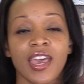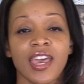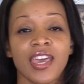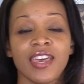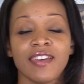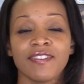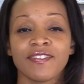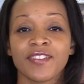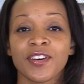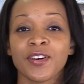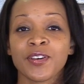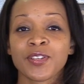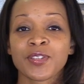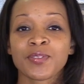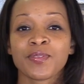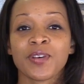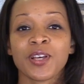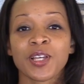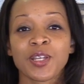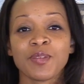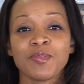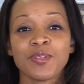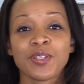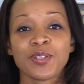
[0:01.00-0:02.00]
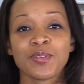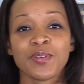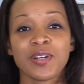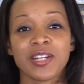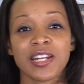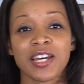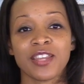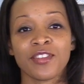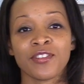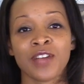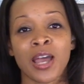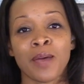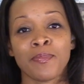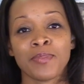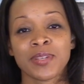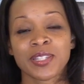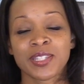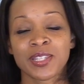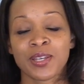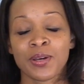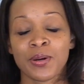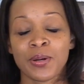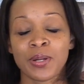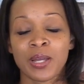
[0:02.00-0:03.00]
Hey folks, welcome to another
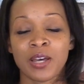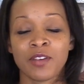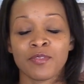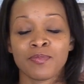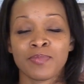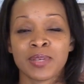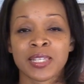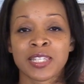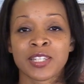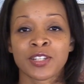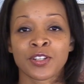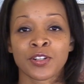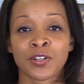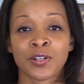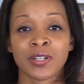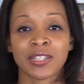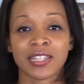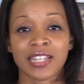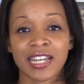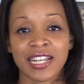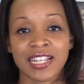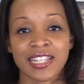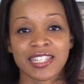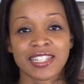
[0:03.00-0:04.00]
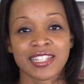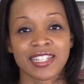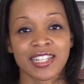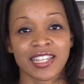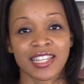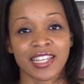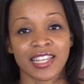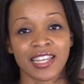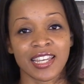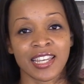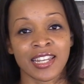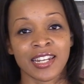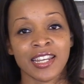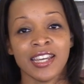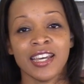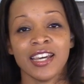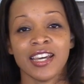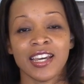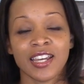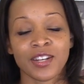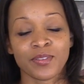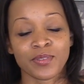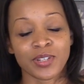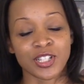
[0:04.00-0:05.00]
episode of Busy Girl Likes to Eat,
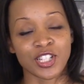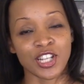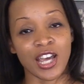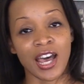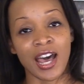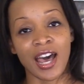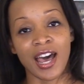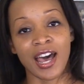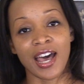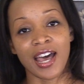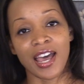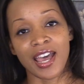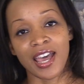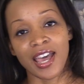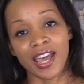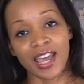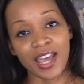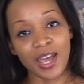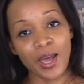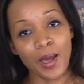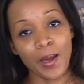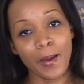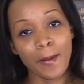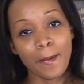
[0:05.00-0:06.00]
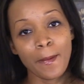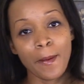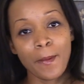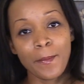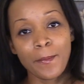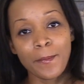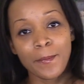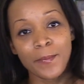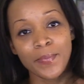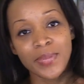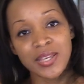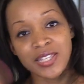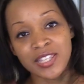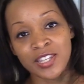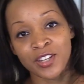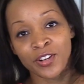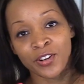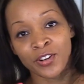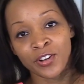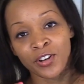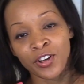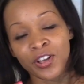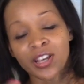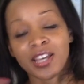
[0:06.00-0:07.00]
in which I, Busy
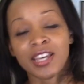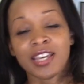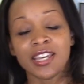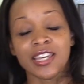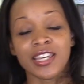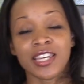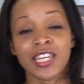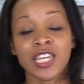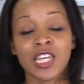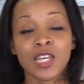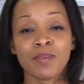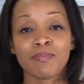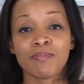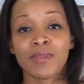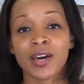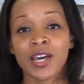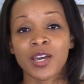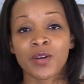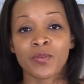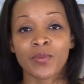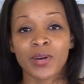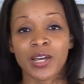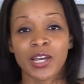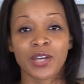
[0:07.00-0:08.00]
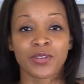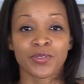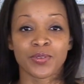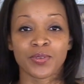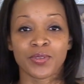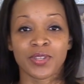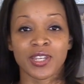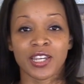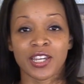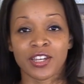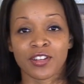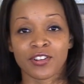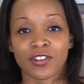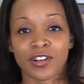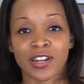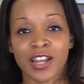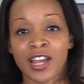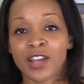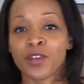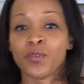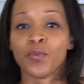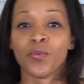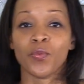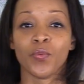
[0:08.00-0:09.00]
Girl, eat my way through the
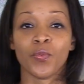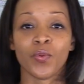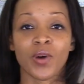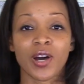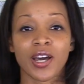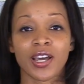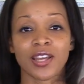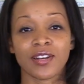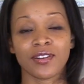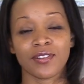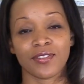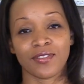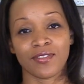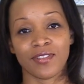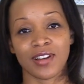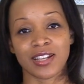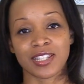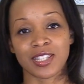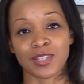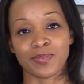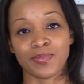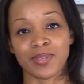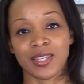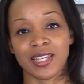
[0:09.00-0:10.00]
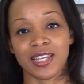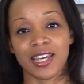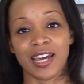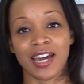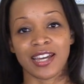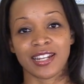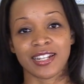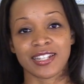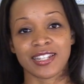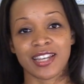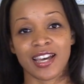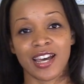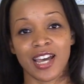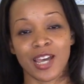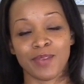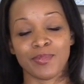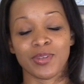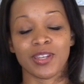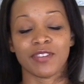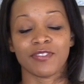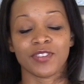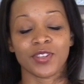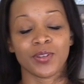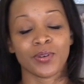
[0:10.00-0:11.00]
internet one recipe at a
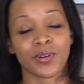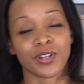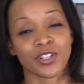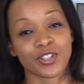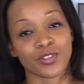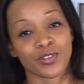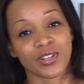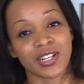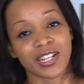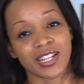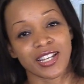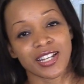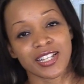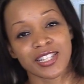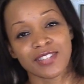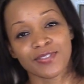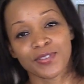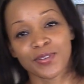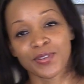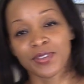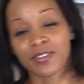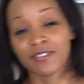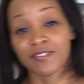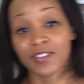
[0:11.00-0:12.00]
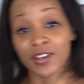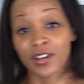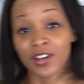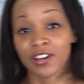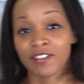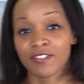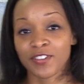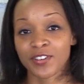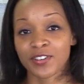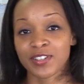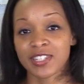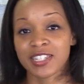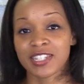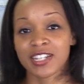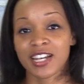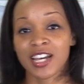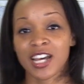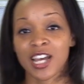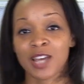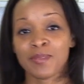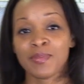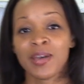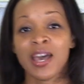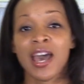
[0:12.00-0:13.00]
time. If you are joining us for the very first
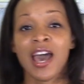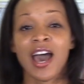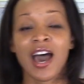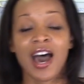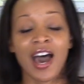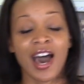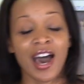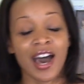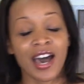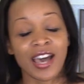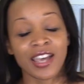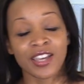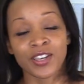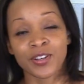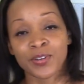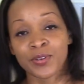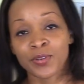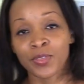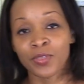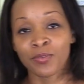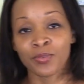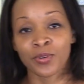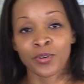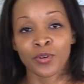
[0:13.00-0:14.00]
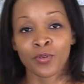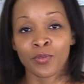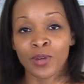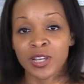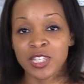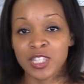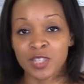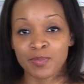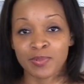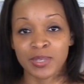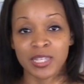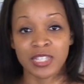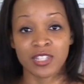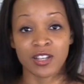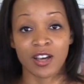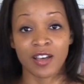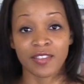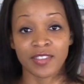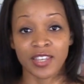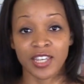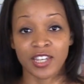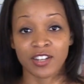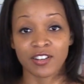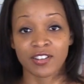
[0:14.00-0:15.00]
time, I go through recipes
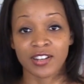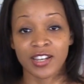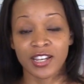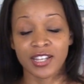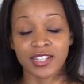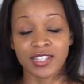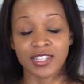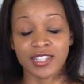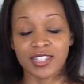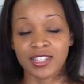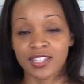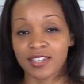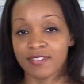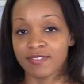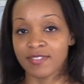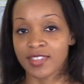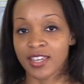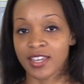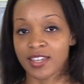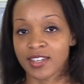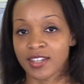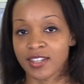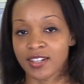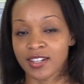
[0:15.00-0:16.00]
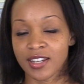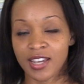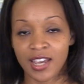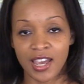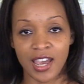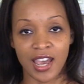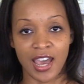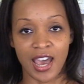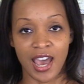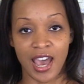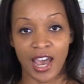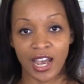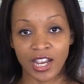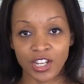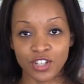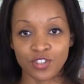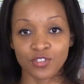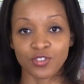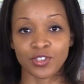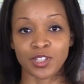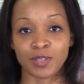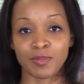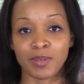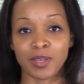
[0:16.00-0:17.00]
on the internet and see if they can
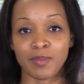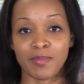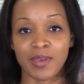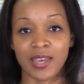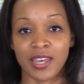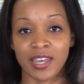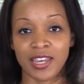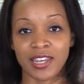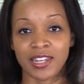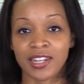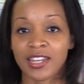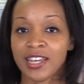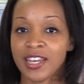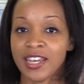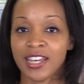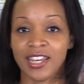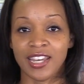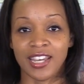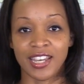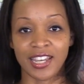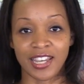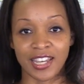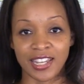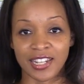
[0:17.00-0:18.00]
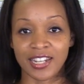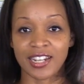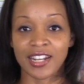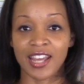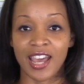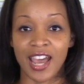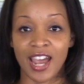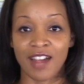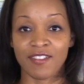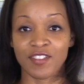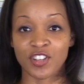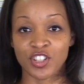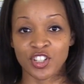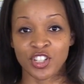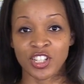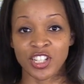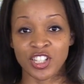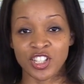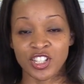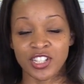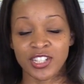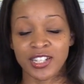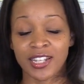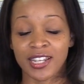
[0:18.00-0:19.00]
actually be made in an average
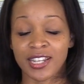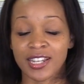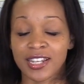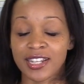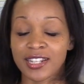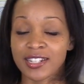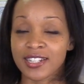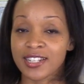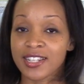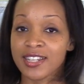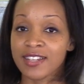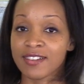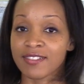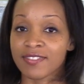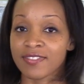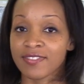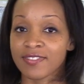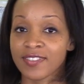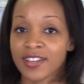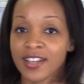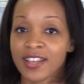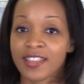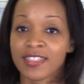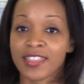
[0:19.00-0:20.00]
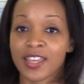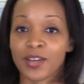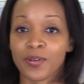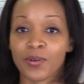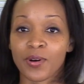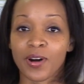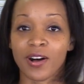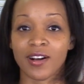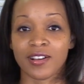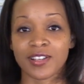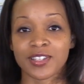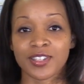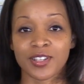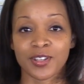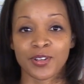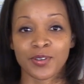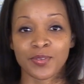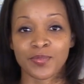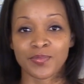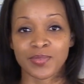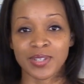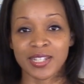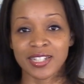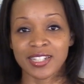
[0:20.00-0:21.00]
kitchen and if they will
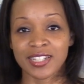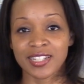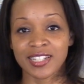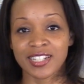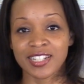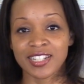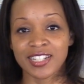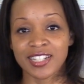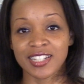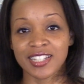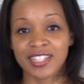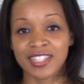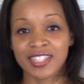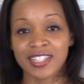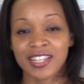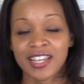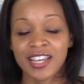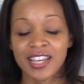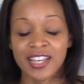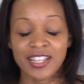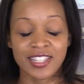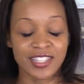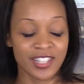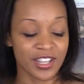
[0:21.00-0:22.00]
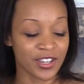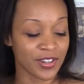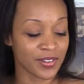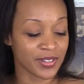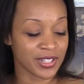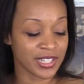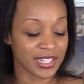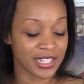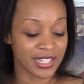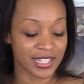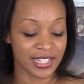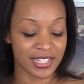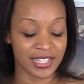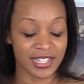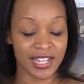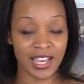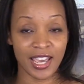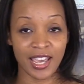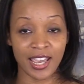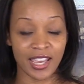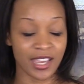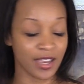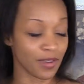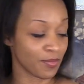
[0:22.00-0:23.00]
also be delicious. So
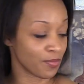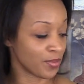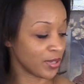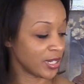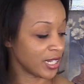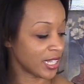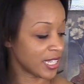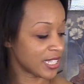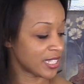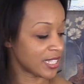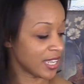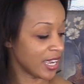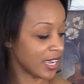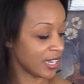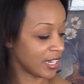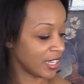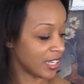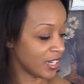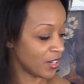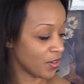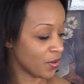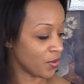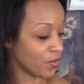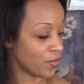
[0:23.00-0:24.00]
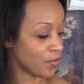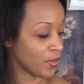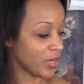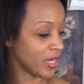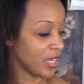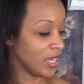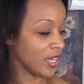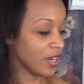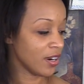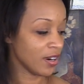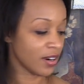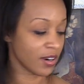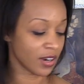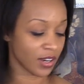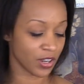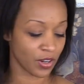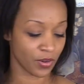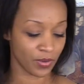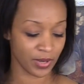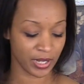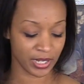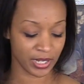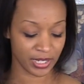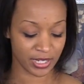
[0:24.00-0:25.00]
today, I'm pretty excited. We are
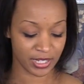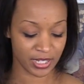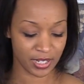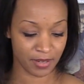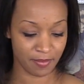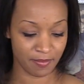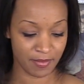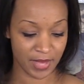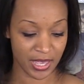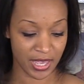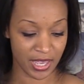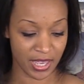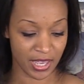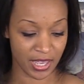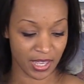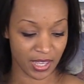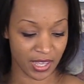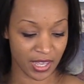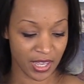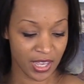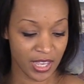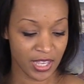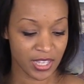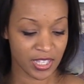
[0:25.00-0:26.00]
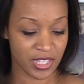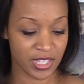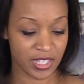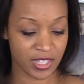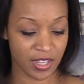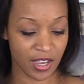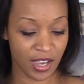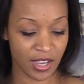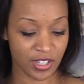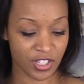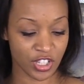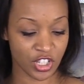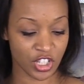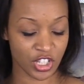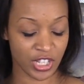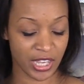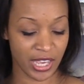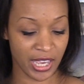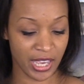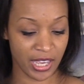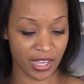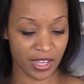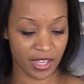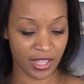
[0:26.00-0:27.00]
going to make sausage,
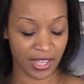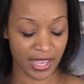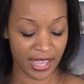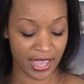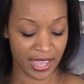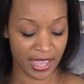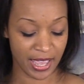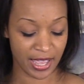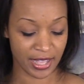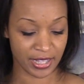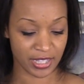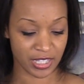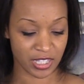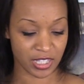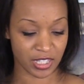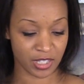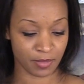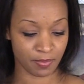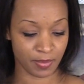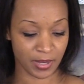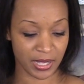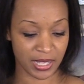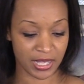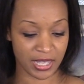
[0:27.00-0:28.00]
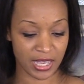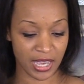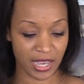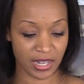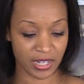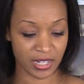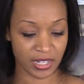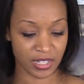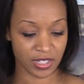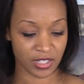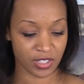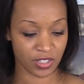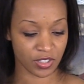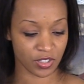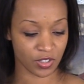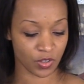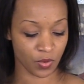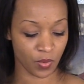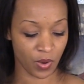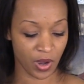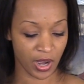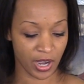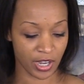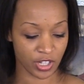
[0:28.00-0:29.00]
kale, and spaghetti
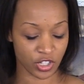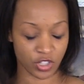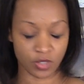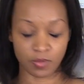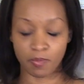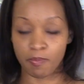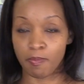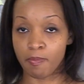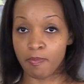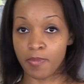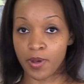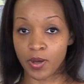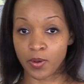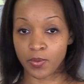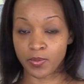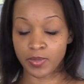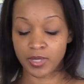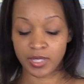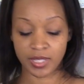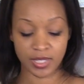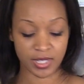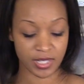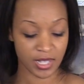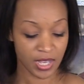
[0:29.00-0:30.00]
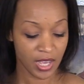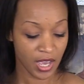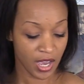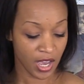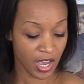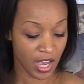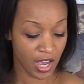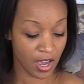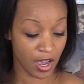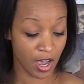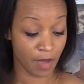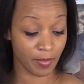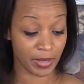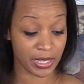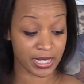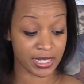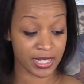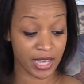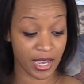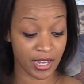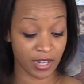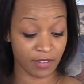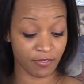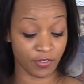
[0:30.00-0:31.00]
squash boats. I'm
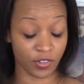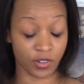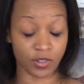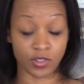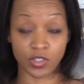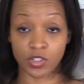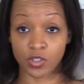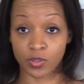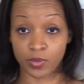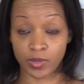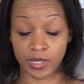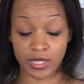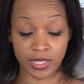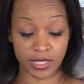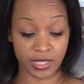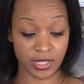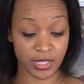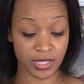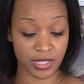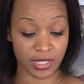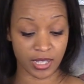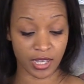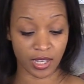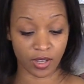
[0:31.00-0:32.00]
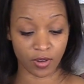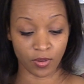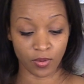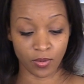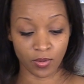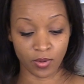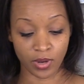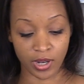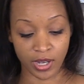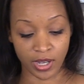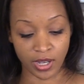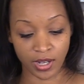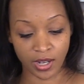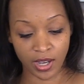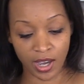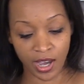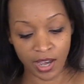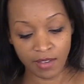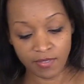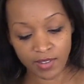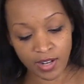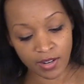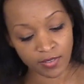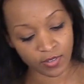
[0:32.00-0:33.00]
excited for two reasons. Like, one,
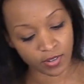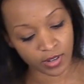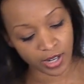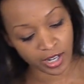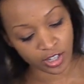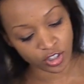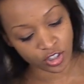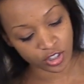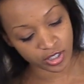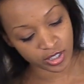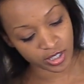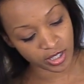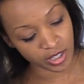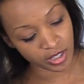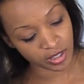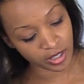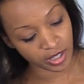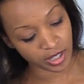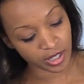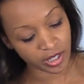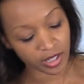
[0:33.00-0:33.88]
I've never actually